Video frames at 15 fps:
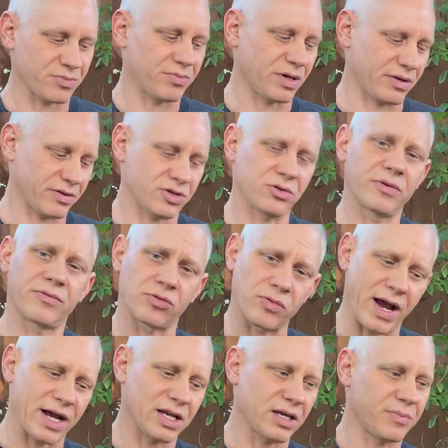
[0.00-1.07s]
but to a
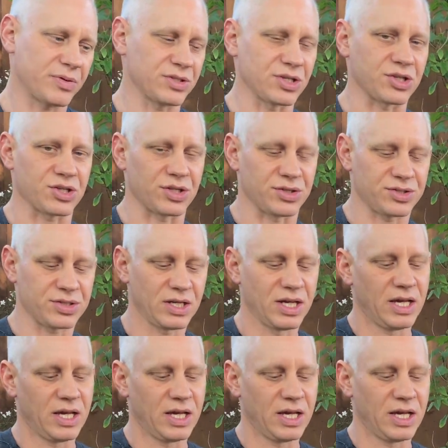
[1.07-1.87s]
variety of positions,